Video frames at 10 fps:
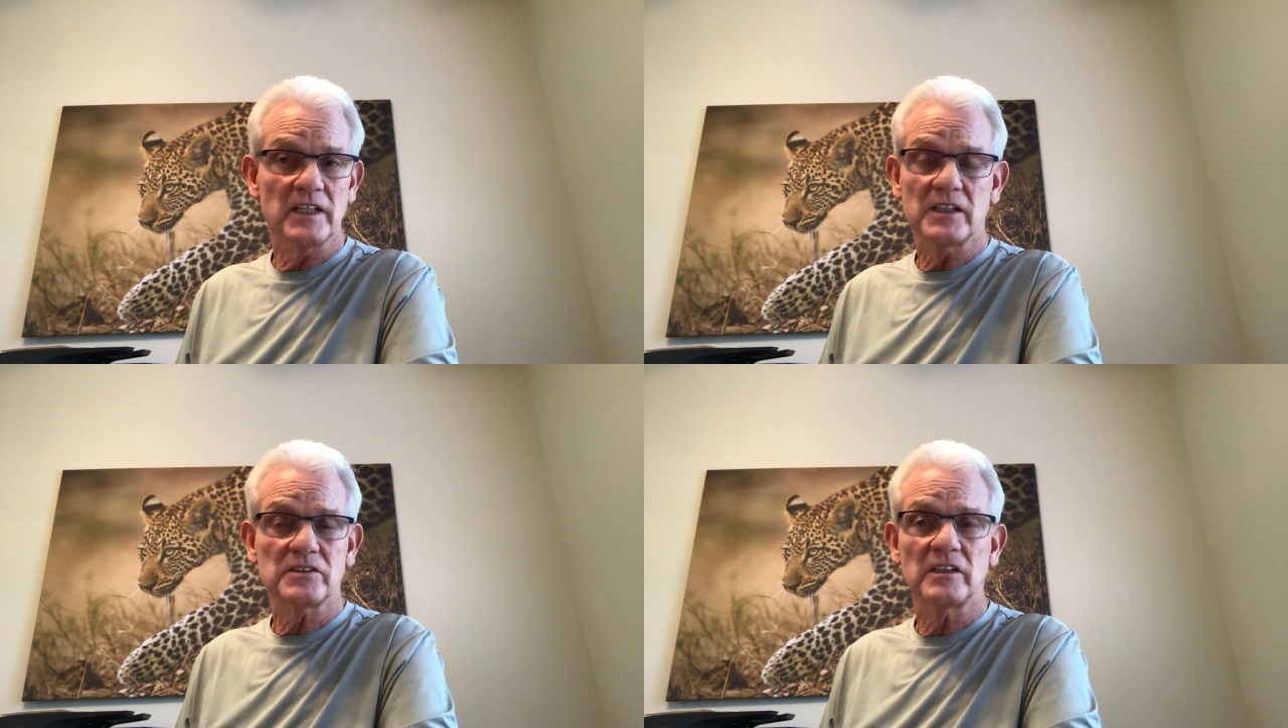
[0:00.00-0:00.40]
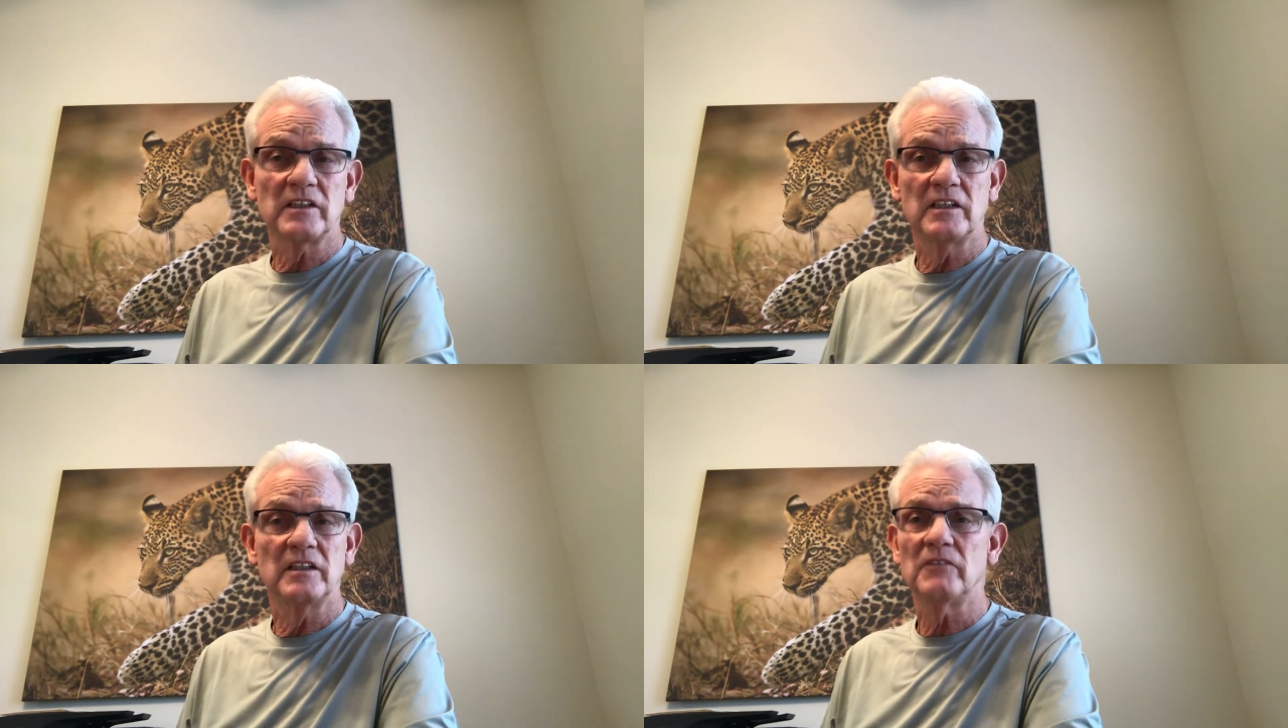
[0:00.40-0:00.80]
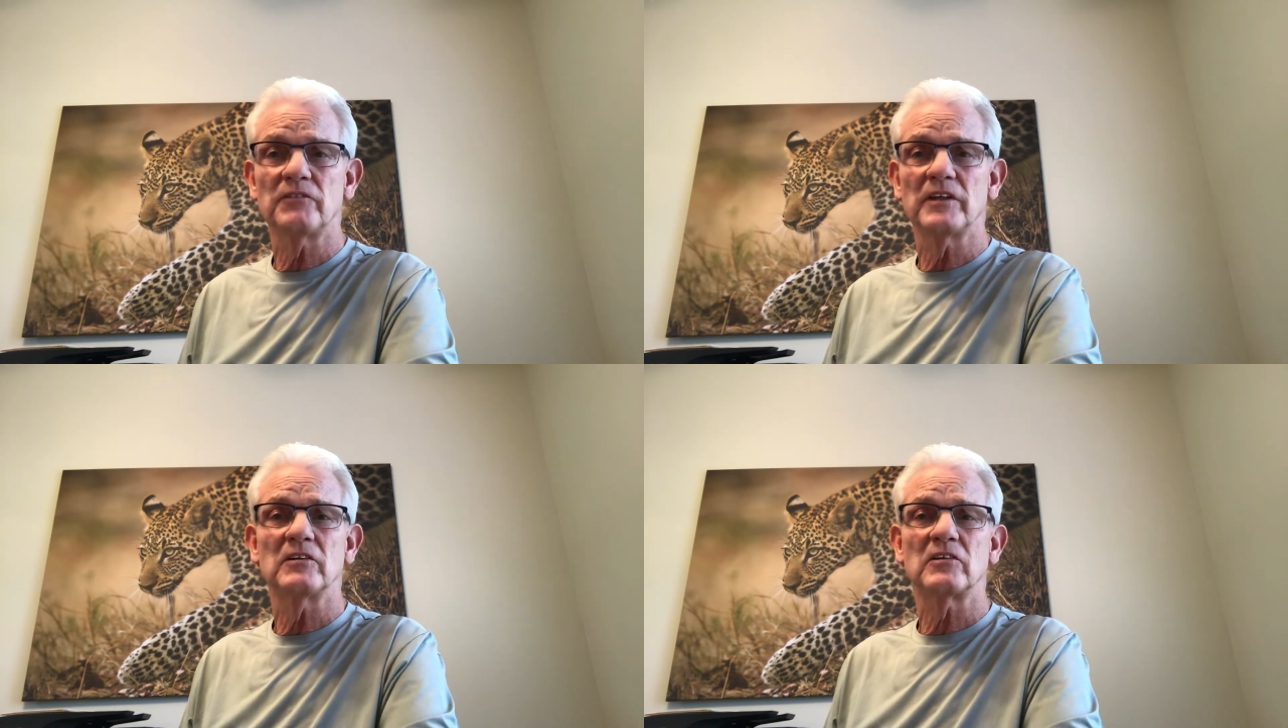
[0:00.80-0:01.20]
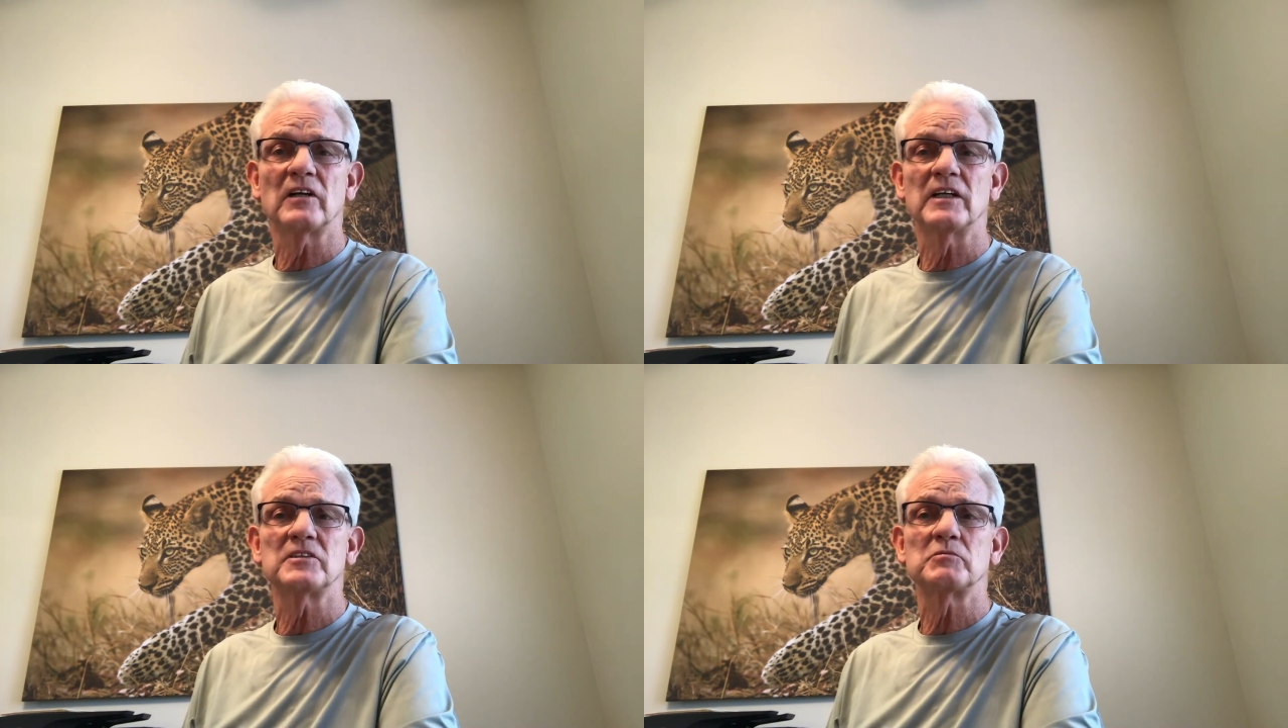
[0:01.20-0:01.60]
Actually, he did fail
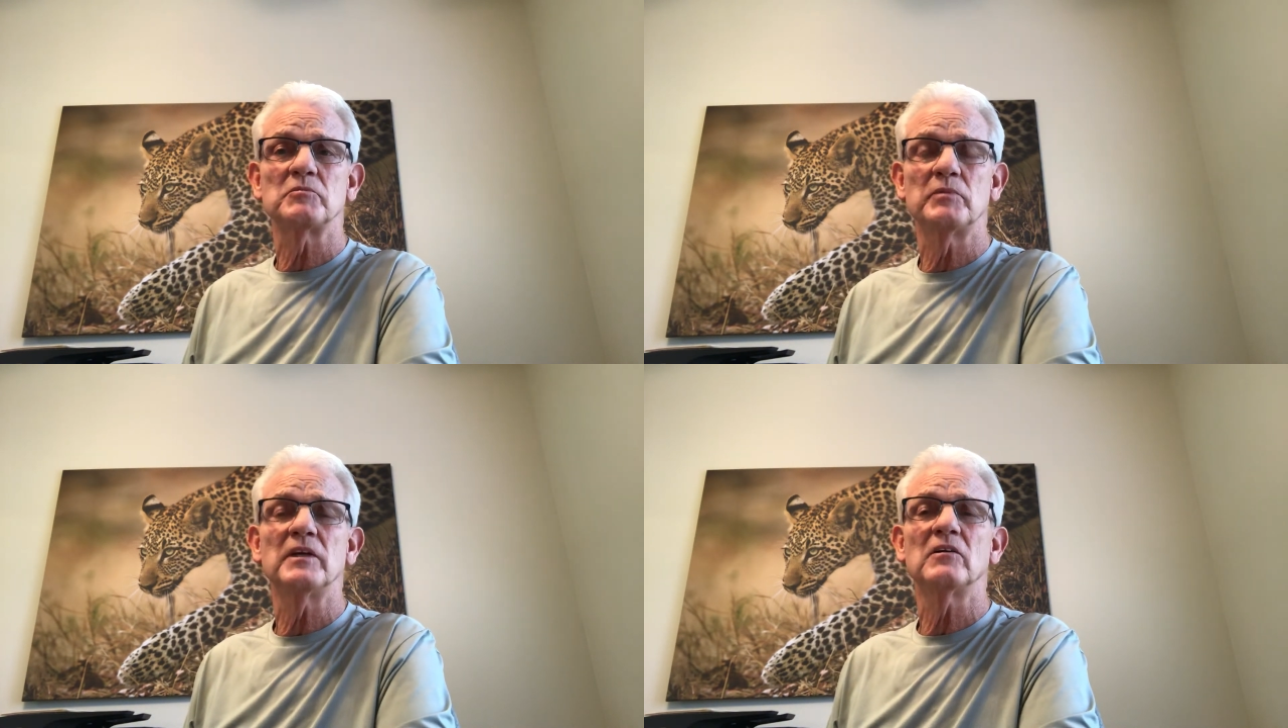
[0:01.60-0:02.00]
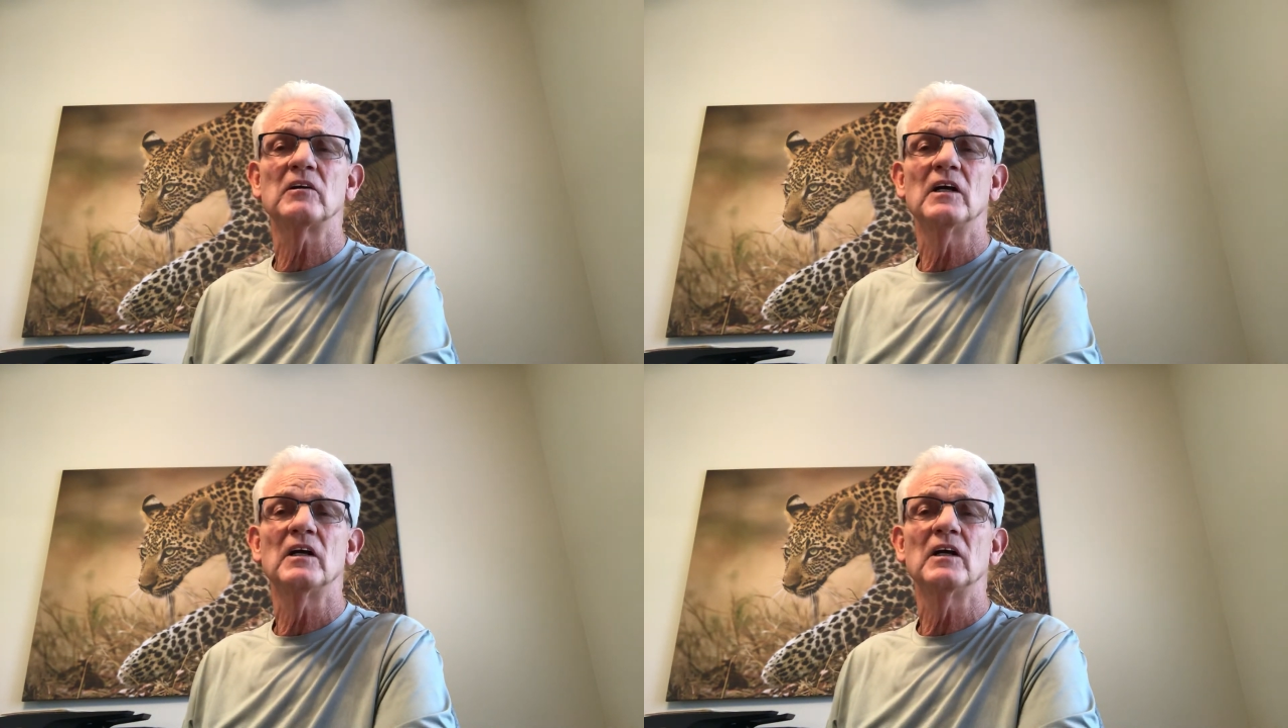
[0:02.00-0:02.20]
Christ, but Peter